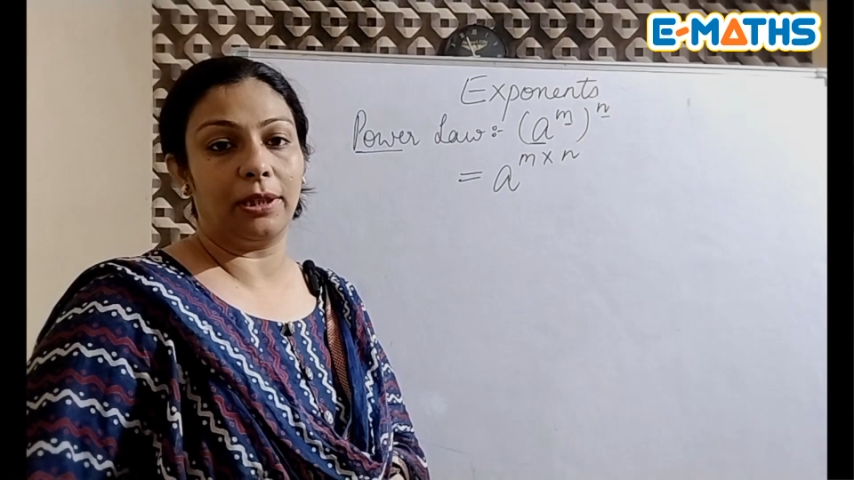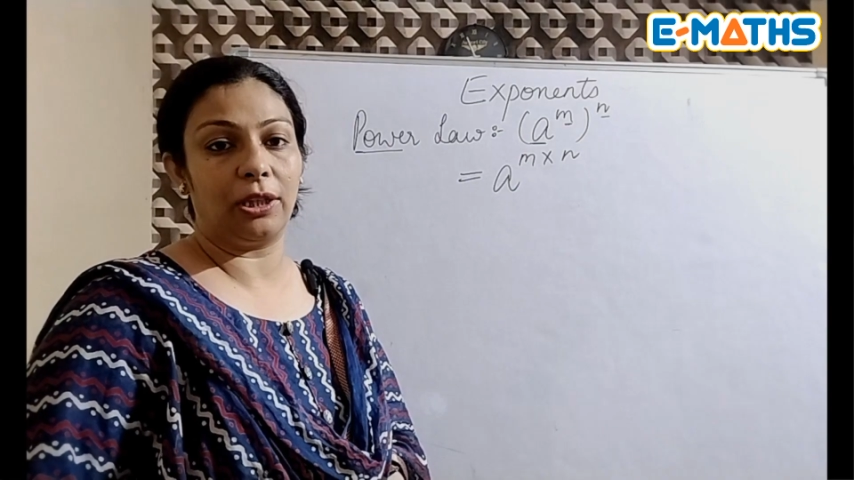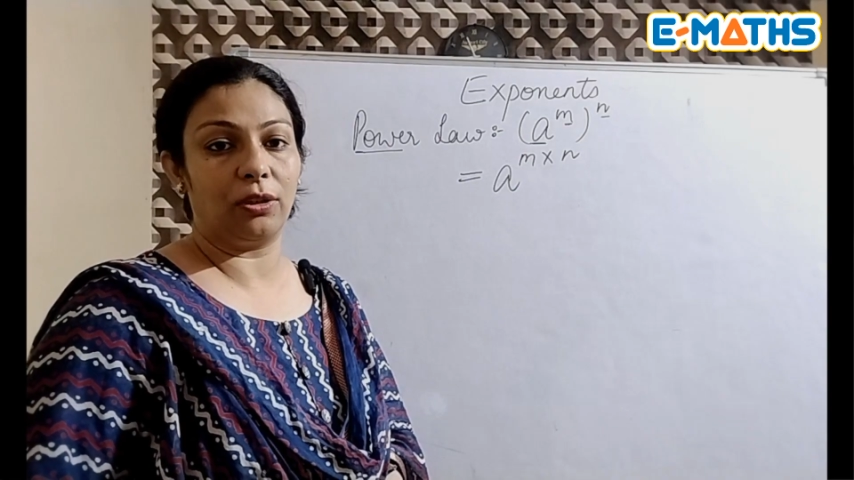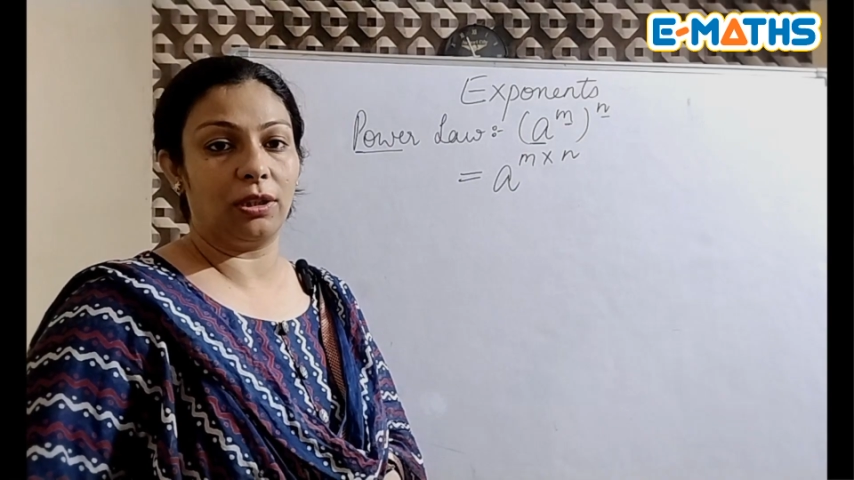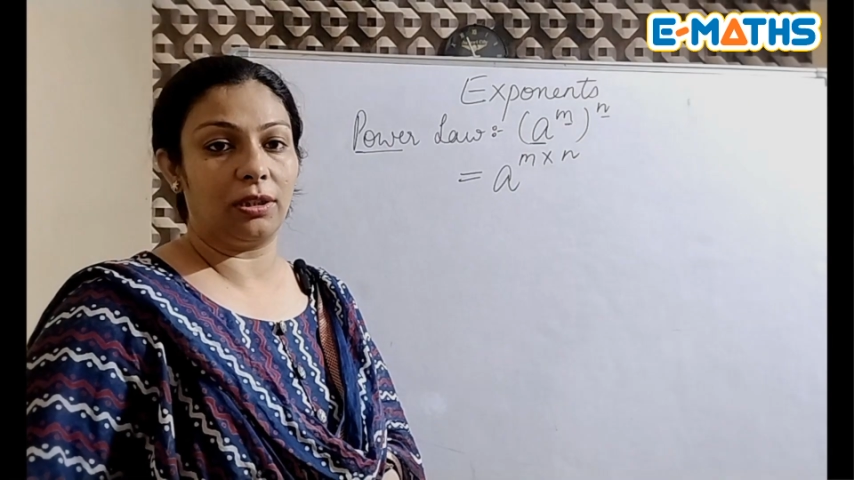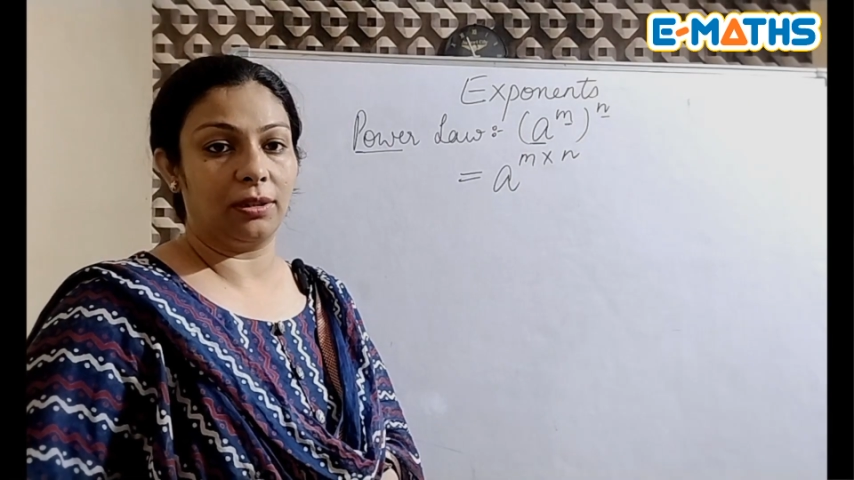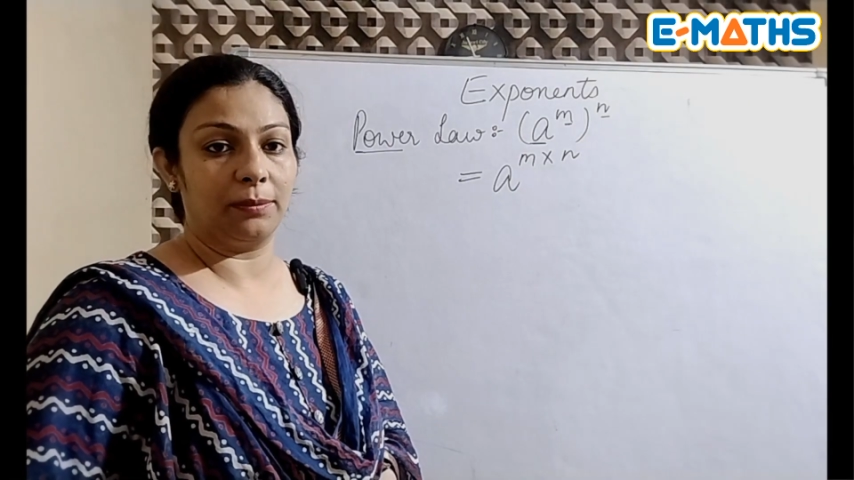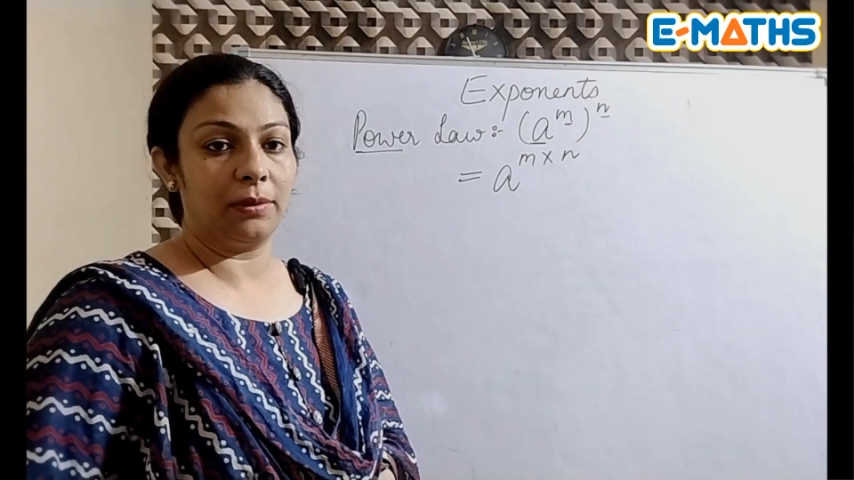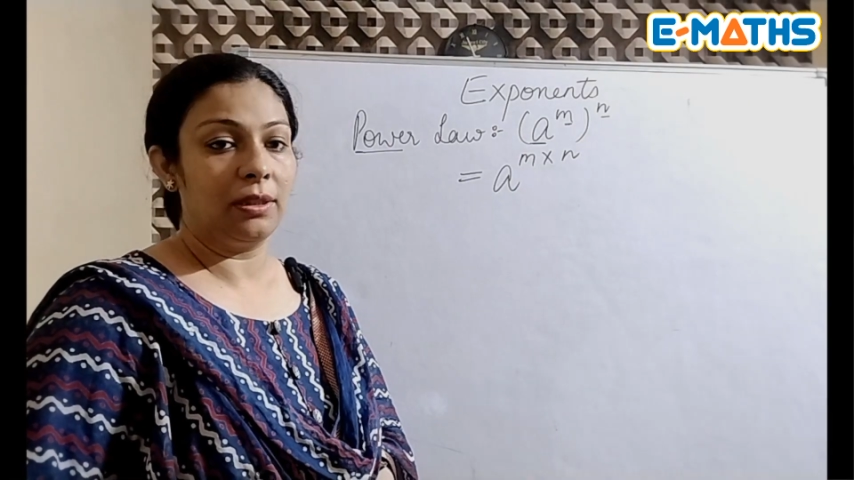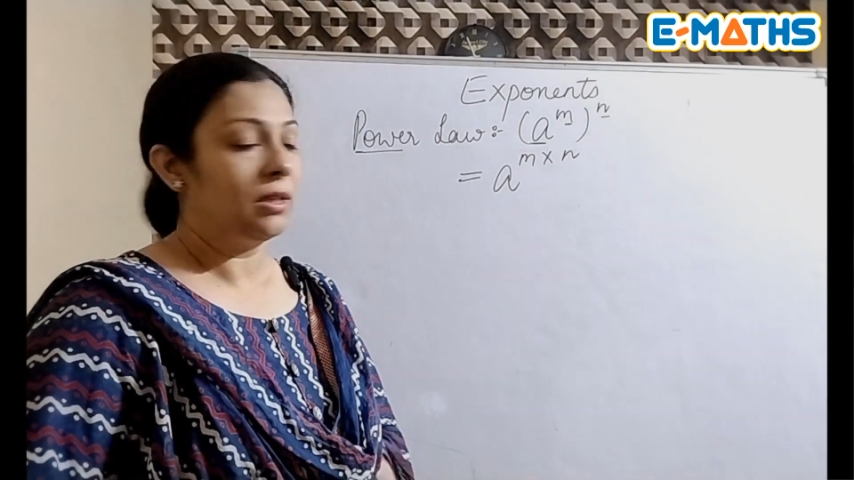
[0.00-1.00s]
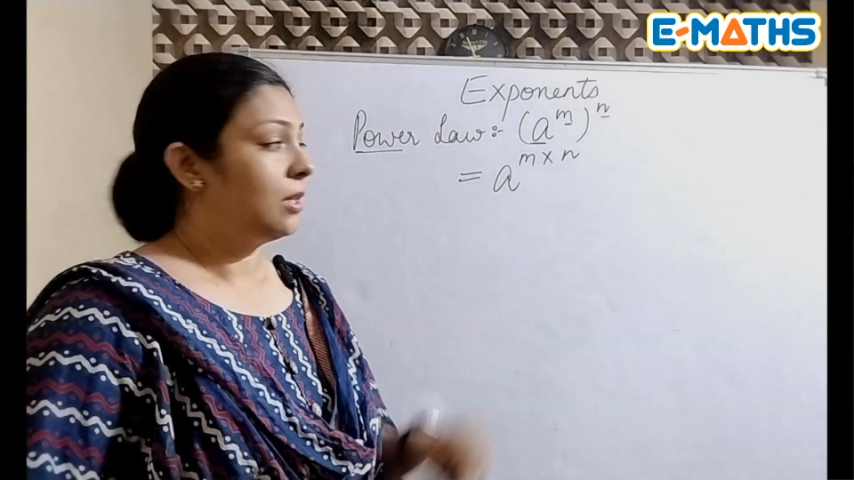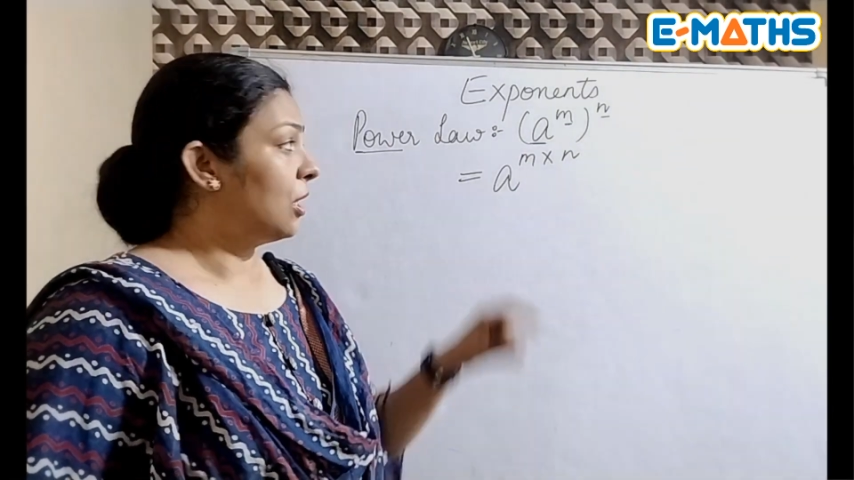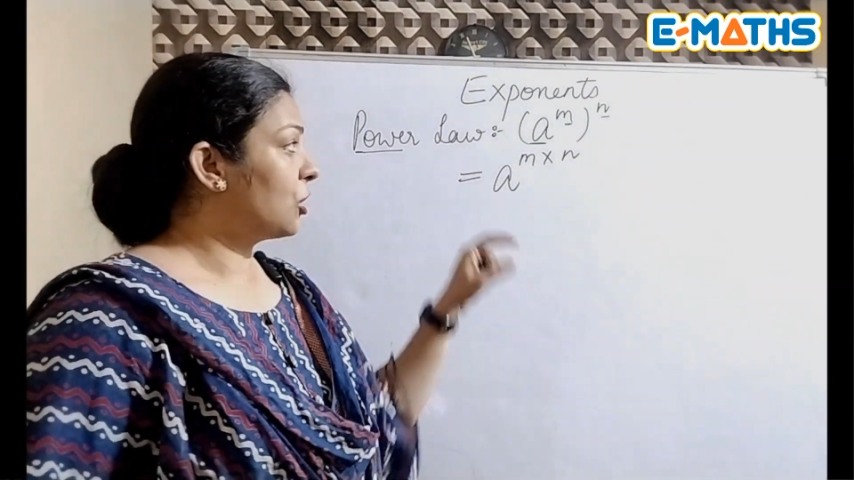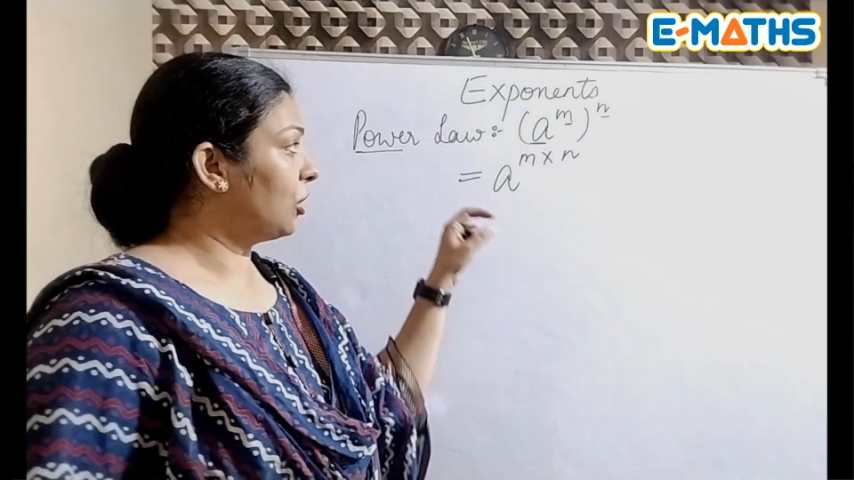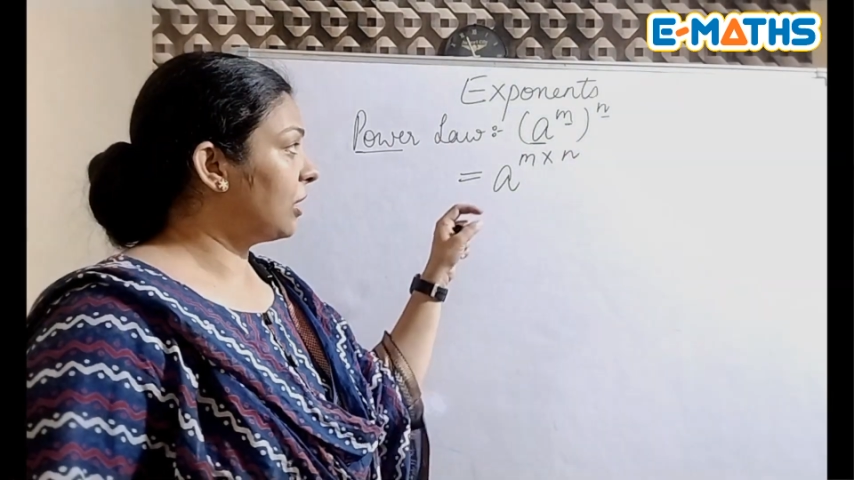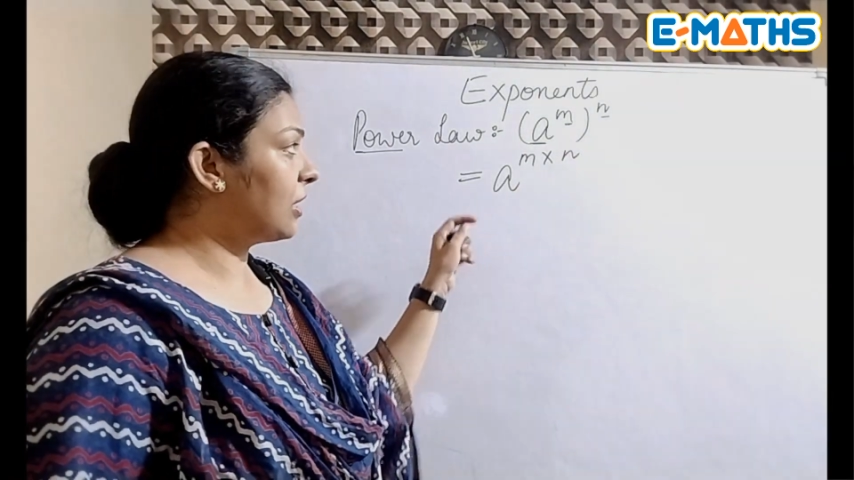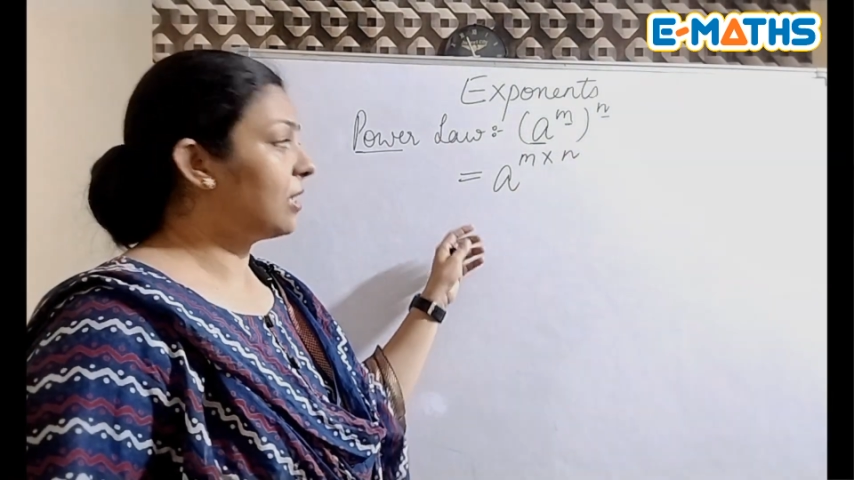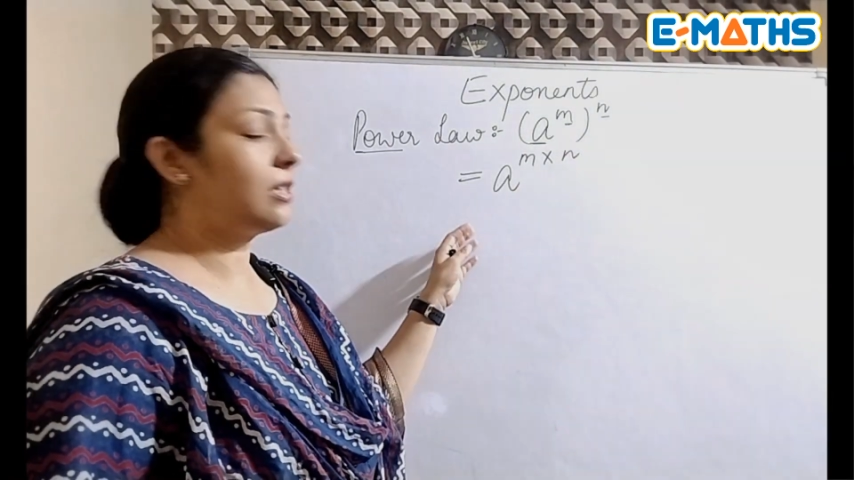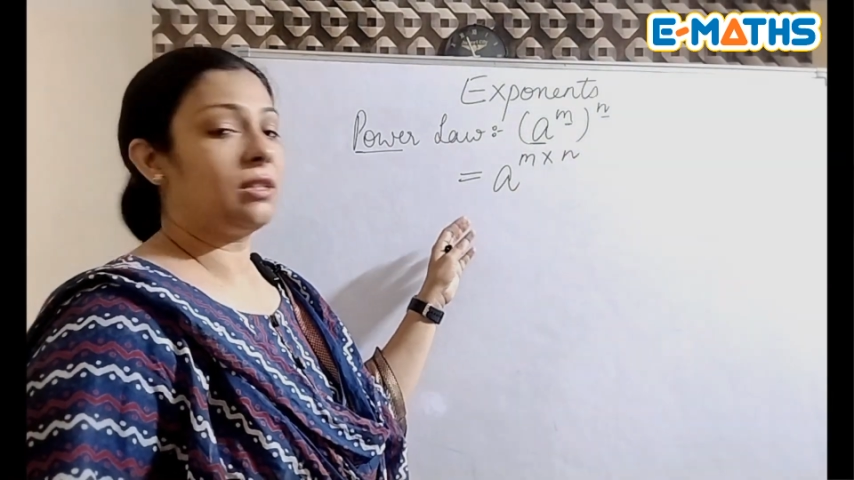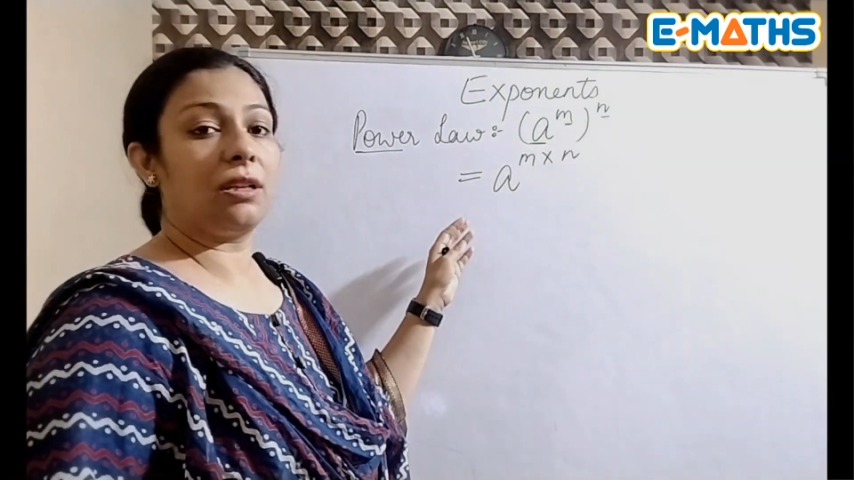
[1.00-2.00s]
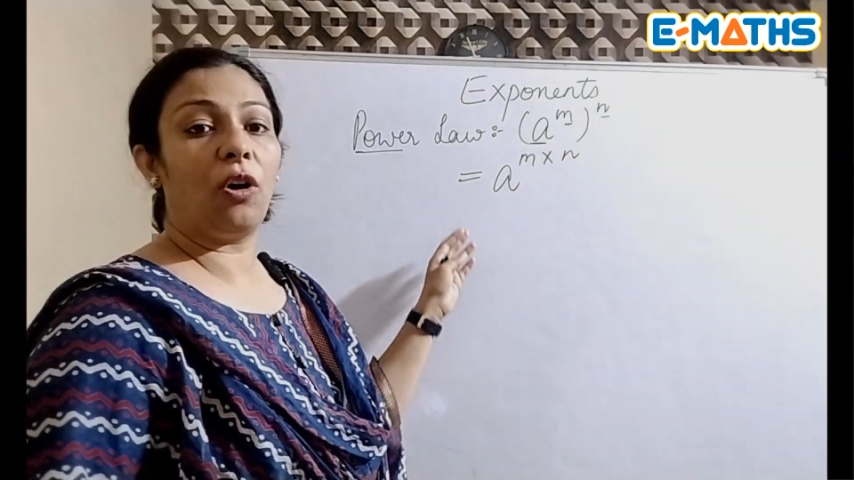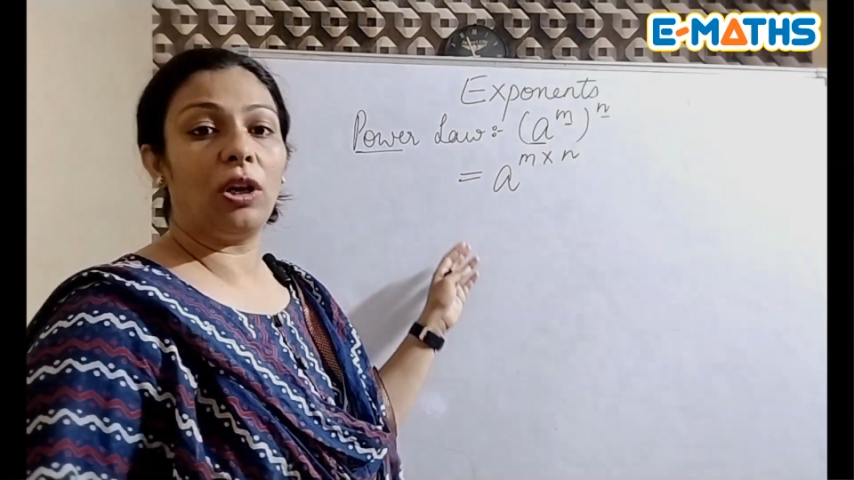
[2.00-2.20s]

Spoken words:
particular term. So this is